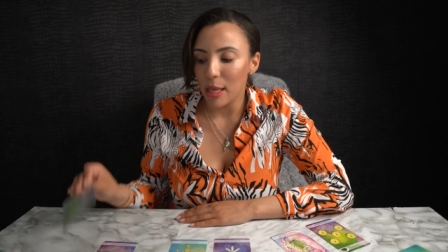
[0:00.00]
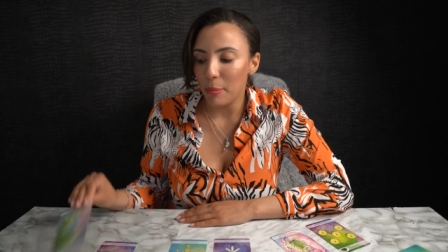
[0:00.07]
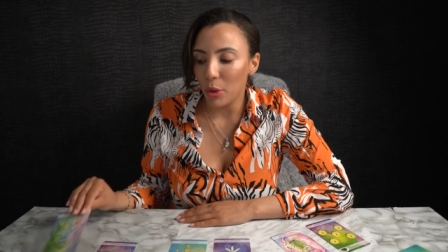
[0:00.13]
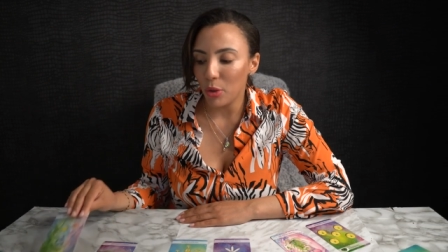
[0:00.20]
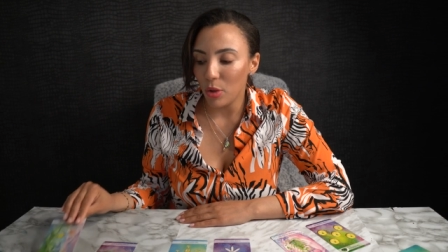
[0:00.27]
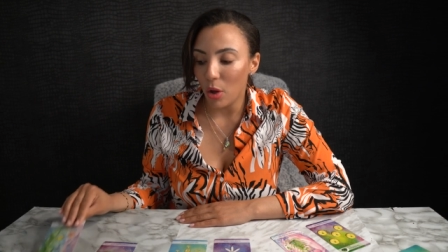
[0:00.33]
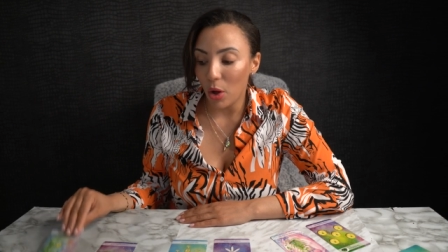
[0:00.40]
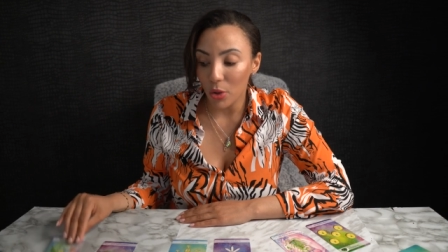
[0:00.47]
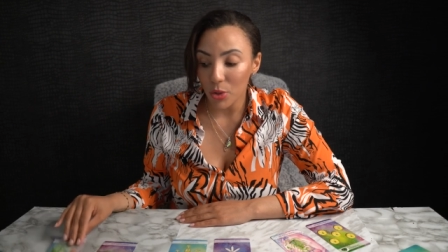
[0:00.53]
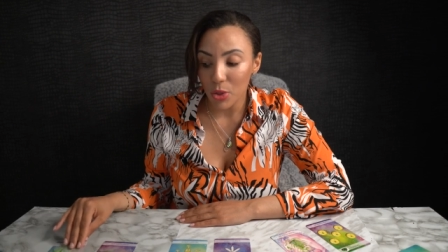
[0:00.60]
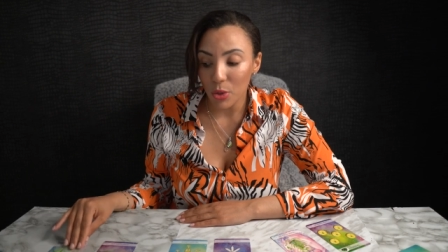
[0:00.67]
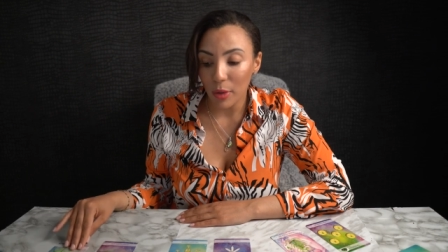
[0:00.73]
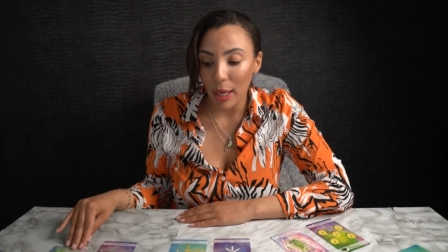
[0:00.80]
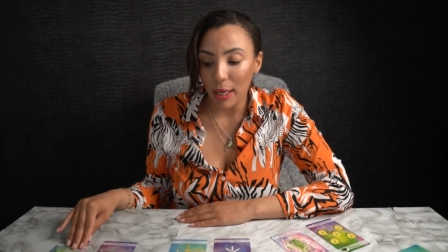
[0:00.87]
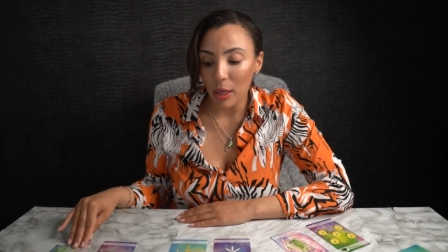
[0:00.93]
I'm
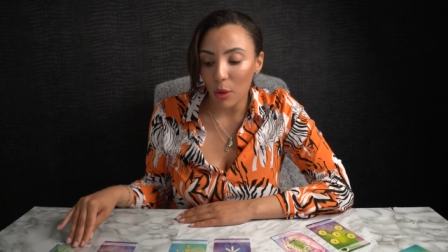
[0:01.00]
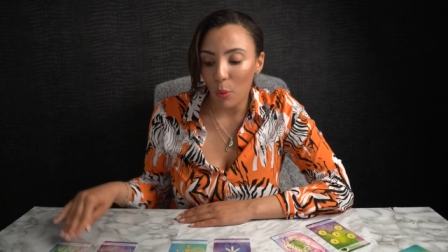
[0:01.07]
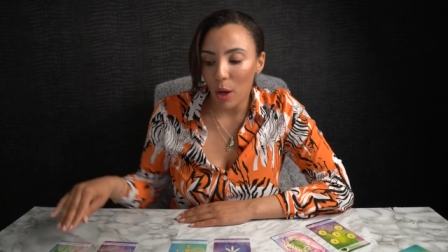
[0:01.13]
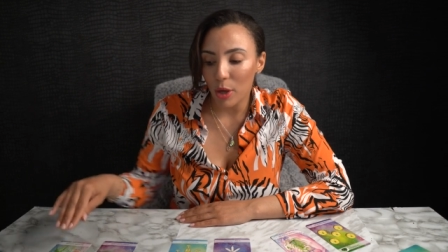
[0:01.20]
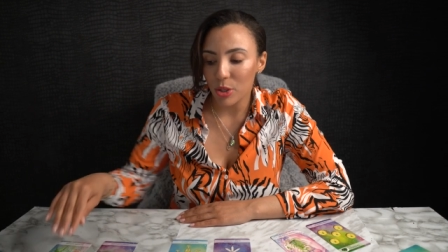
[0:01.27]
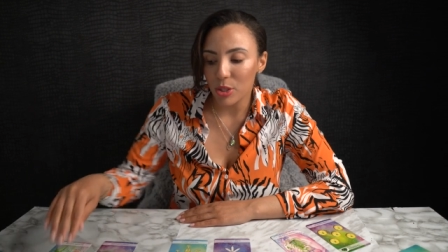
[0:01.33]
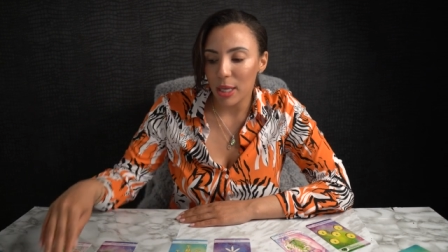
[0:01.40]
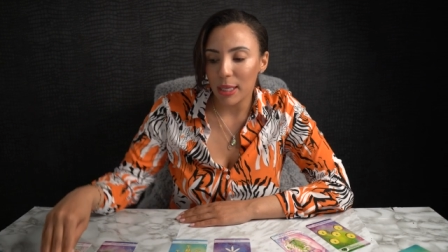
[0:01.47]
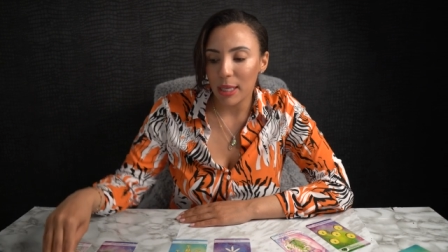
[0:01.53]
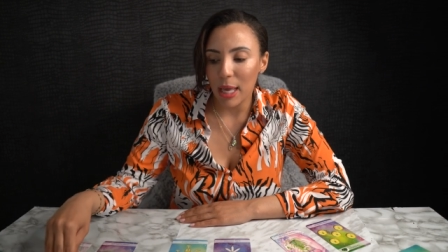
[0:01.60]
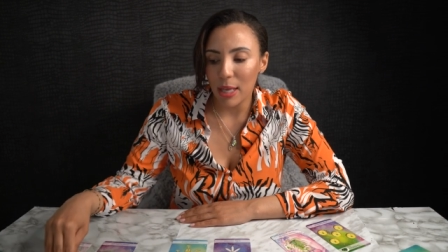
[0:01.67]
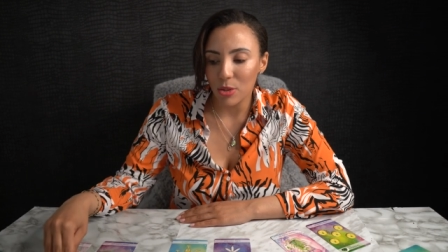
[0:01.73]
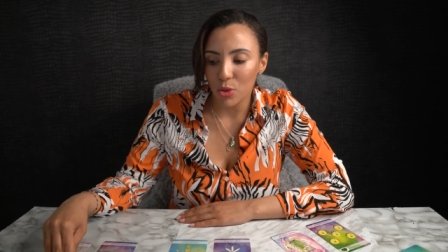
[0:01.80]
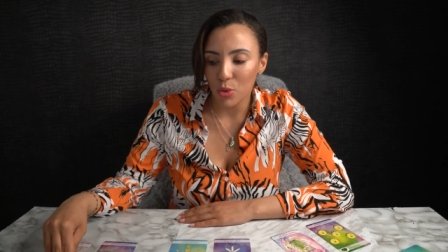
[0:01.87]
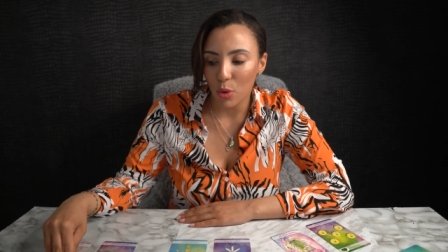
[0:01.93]
also getting a water sign,
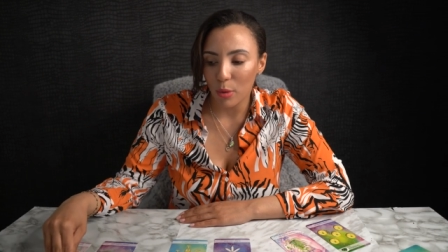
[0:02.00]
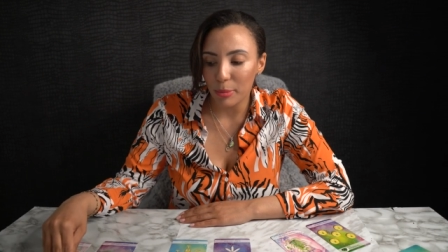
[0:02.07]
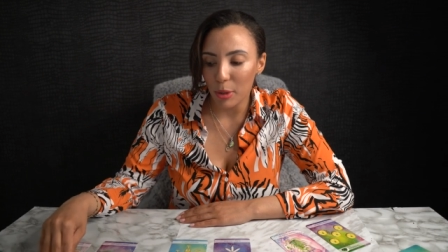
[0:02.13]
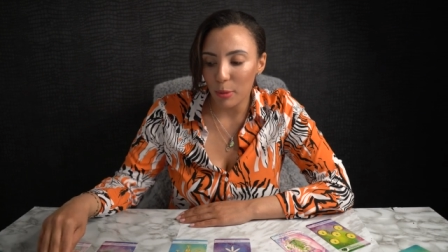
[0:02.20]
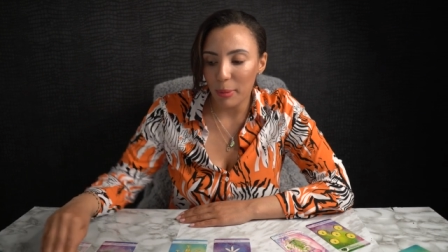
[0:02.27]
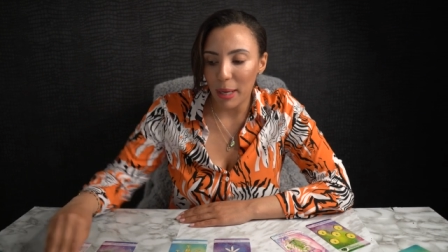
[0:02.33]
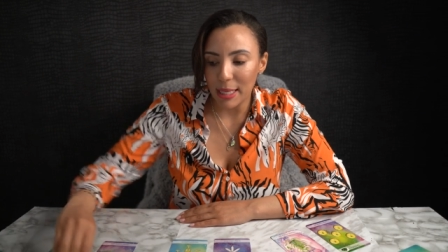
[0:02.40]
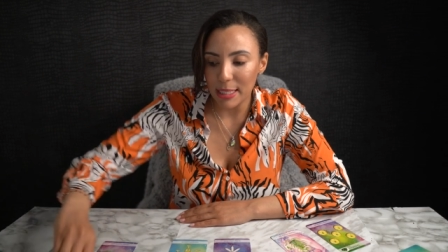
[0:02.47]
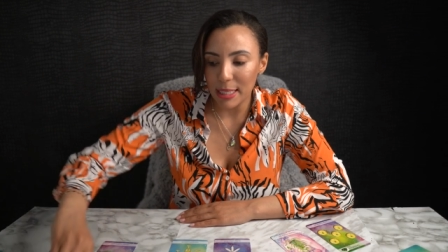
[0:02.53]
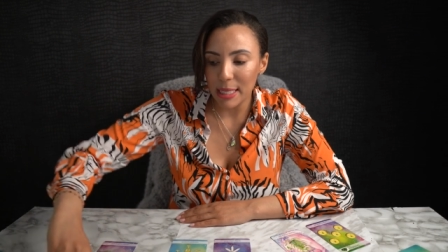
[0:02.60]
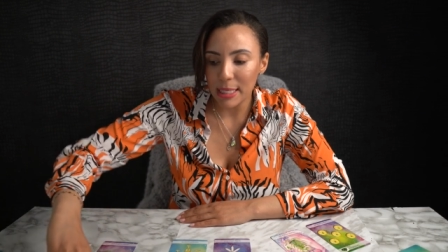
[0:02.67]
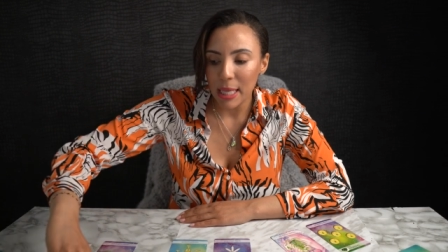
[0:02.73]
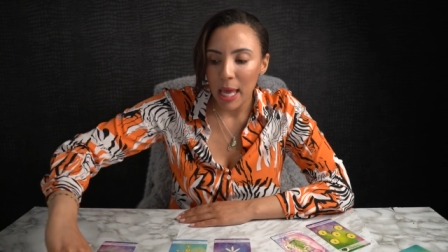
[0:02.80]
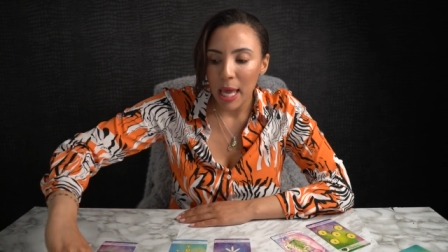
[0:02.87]
Cancer, Scorpio, Pisces.